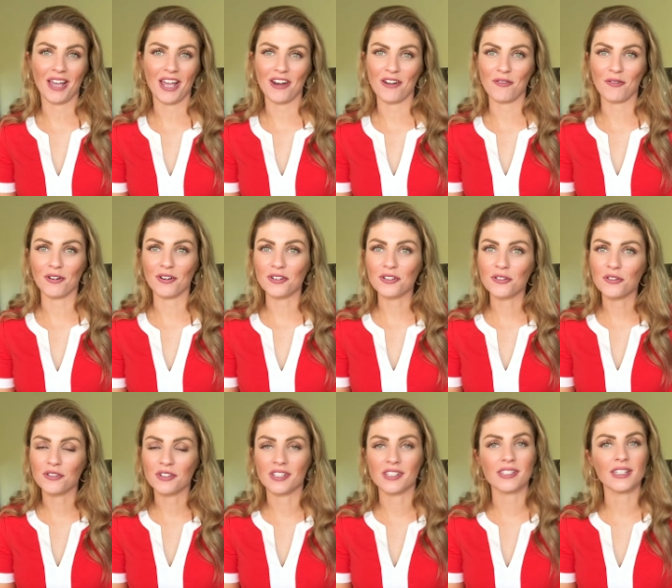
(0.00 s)
I don't want to
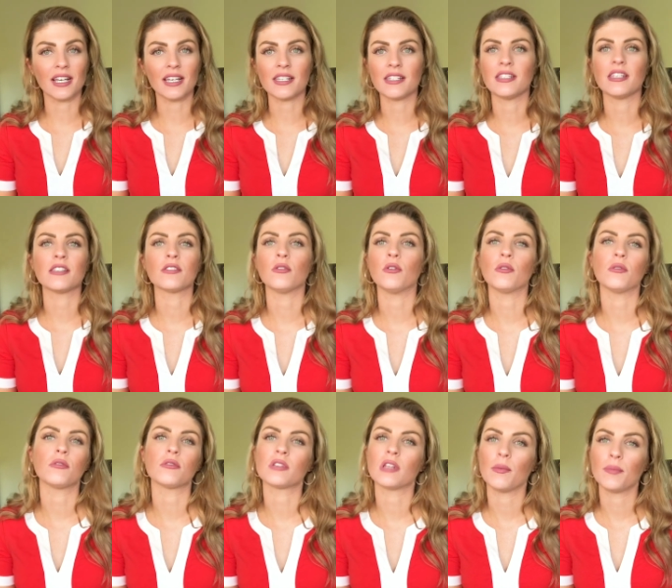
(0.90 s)
discuss this,
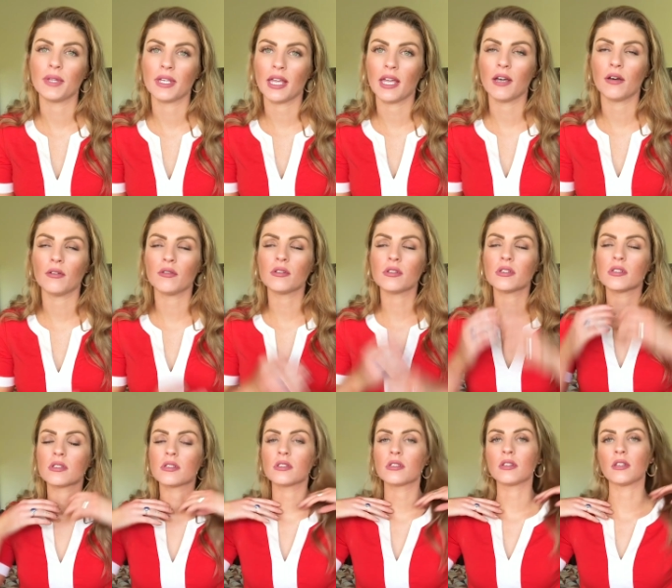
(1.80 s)
or something
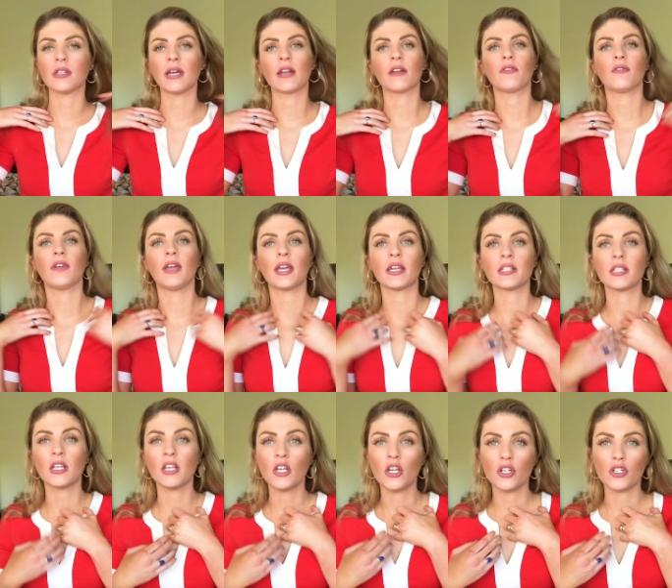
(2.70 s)
else to that
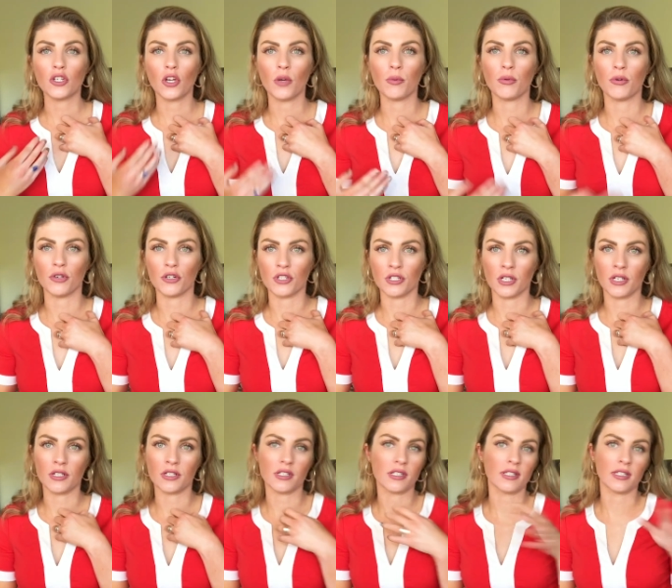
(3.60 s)
effect. Don't push
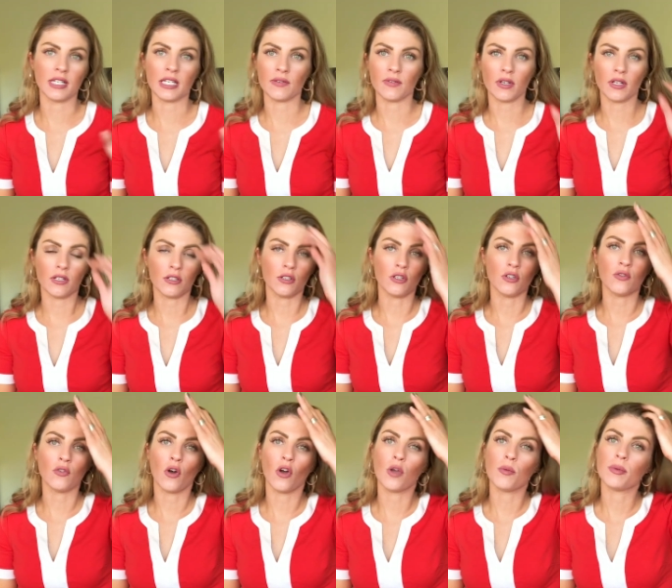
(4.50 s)
it, just leave it.
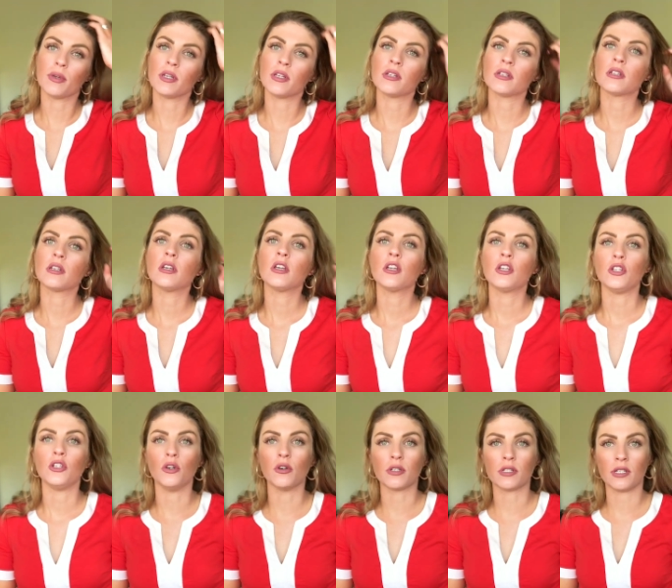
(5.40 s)
You've opened
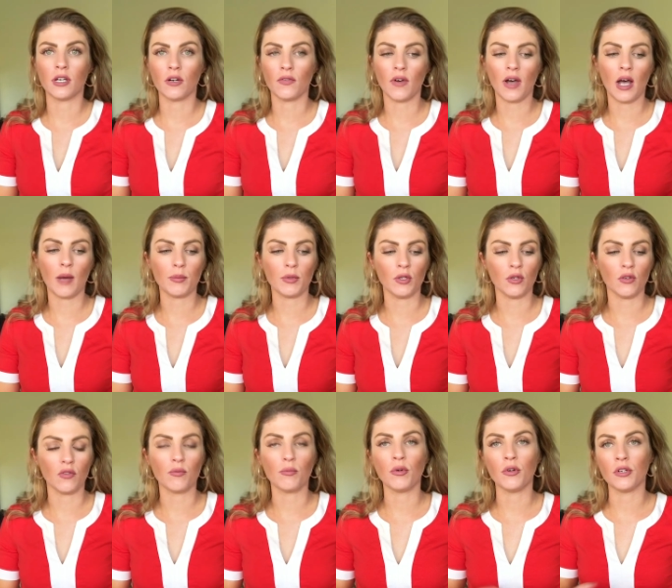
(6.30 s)
yourself up,
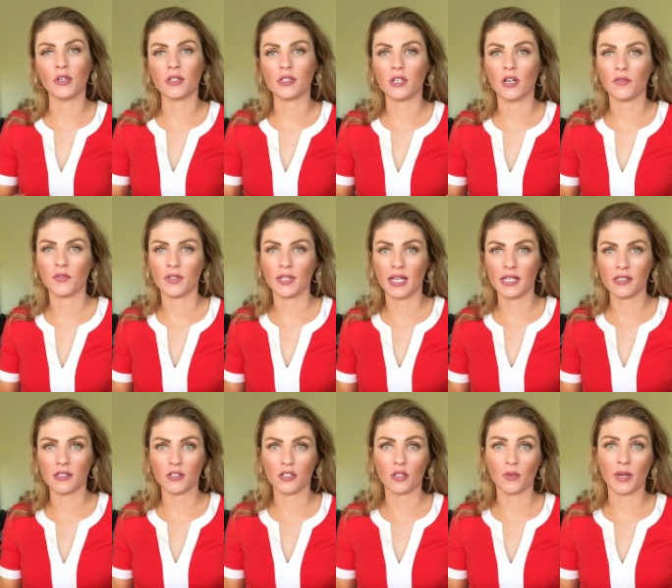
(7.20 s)
you've put yourself in
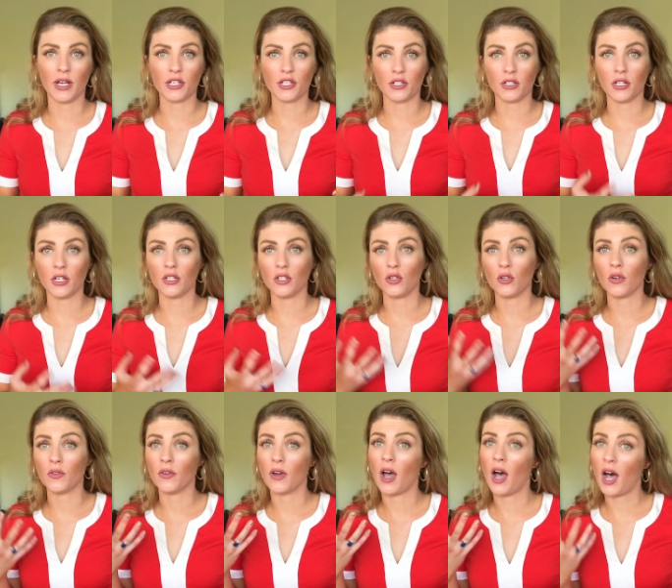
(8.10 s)
that situation and you
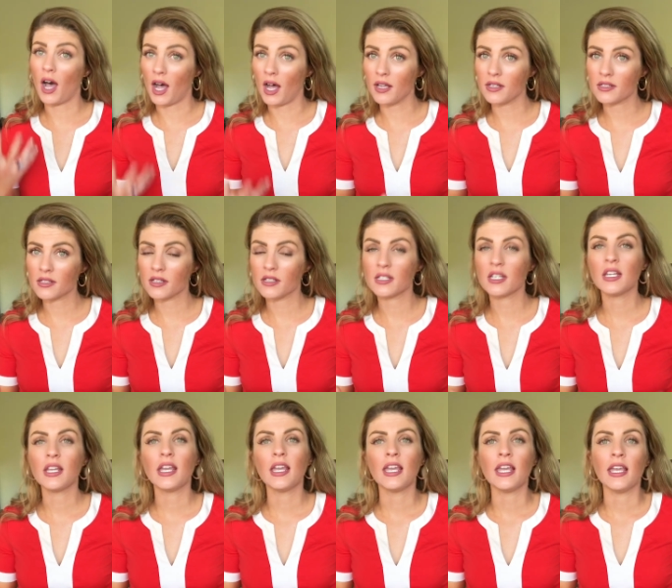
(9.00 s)
have asked.
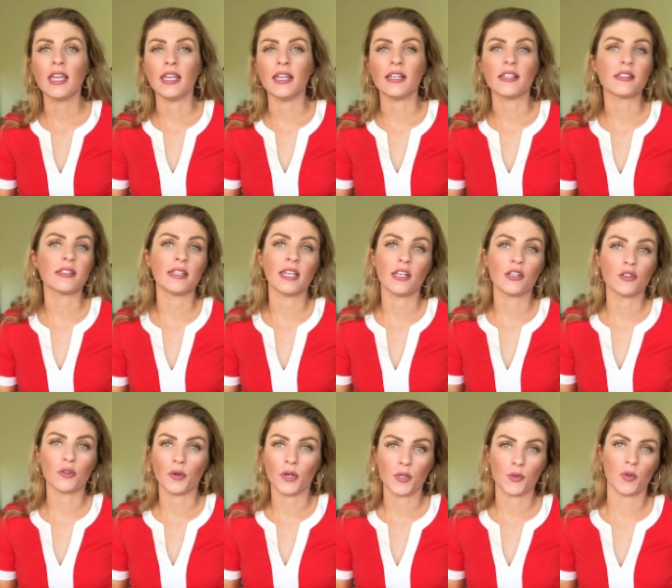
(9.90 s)
It's their
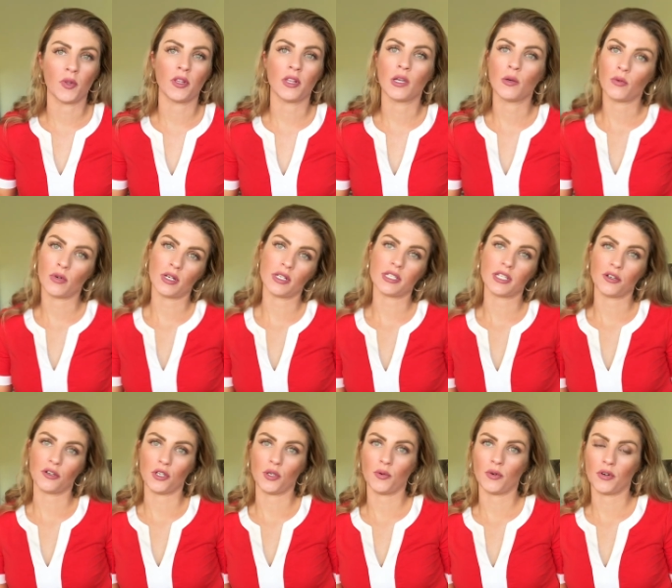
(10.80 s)
choice whether they want to
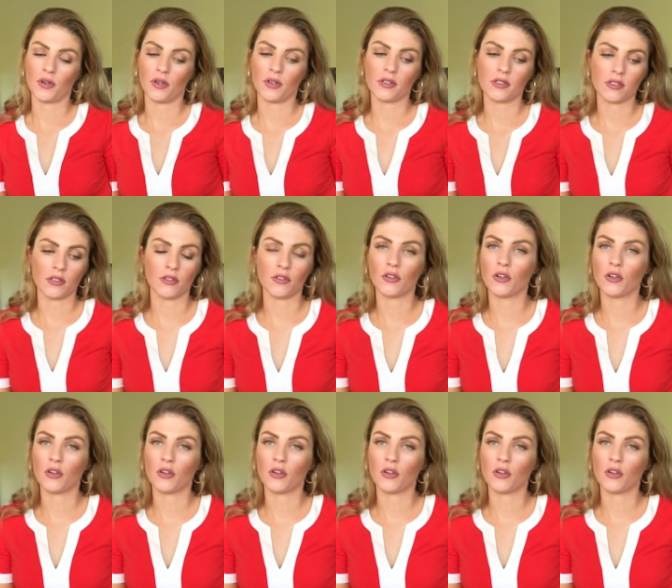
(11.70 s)
tell you or not. So